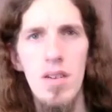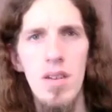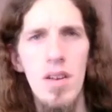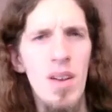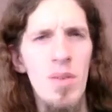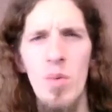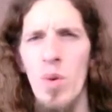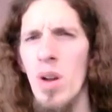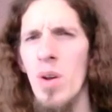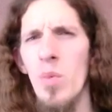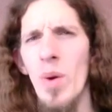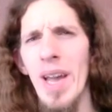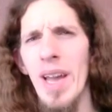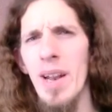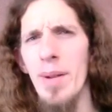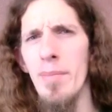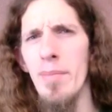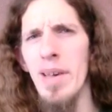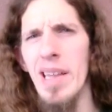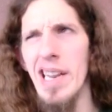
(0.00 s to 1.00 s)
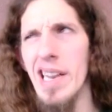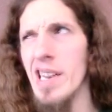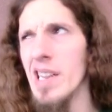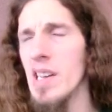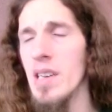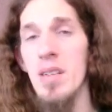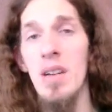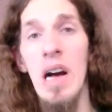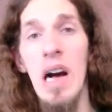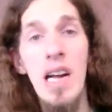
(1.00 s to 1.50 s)
Wait, wait a minute.
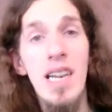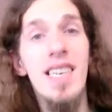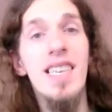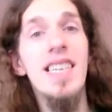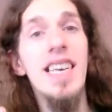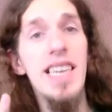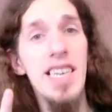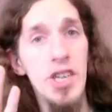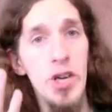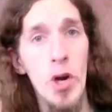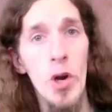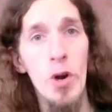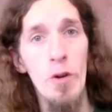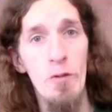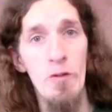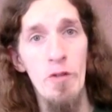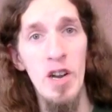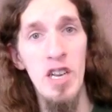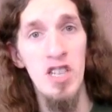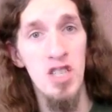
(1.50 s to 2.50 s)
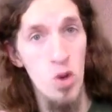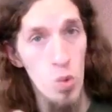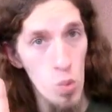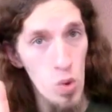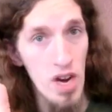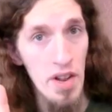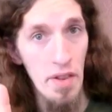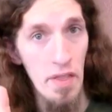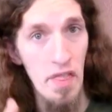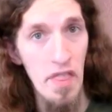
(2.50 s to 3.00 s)
Uh, undead girlfriends are
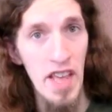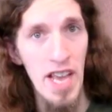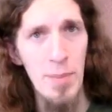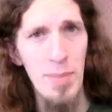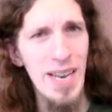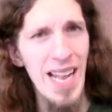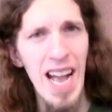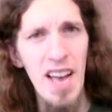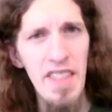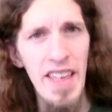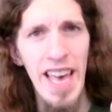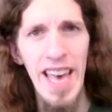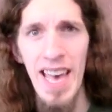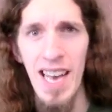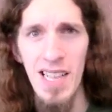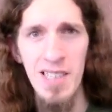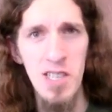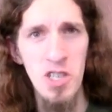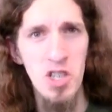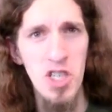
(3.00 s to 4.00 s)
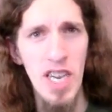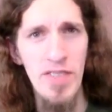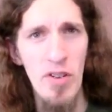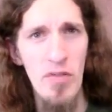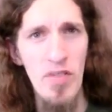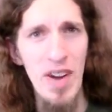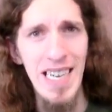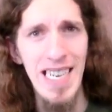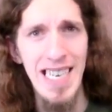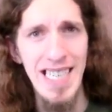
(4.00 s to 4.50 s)
one thing, but how the hell did she ever
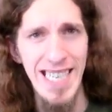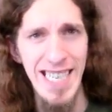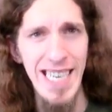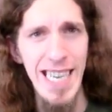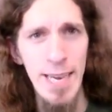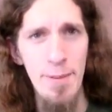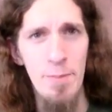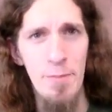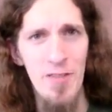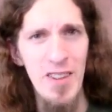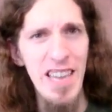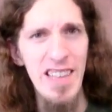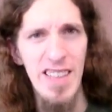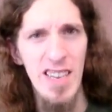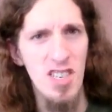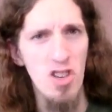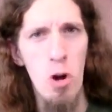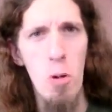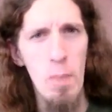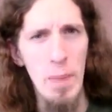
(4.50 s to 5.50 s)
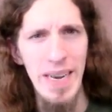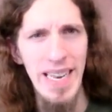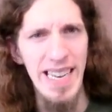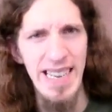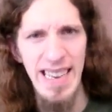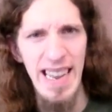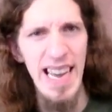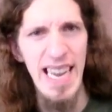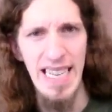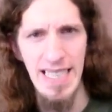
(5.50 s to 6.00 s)
find a DMV that's open at
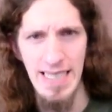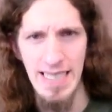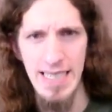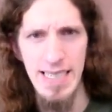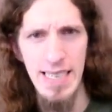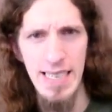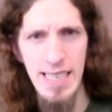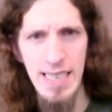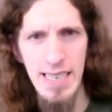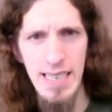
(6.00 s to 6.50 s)
night?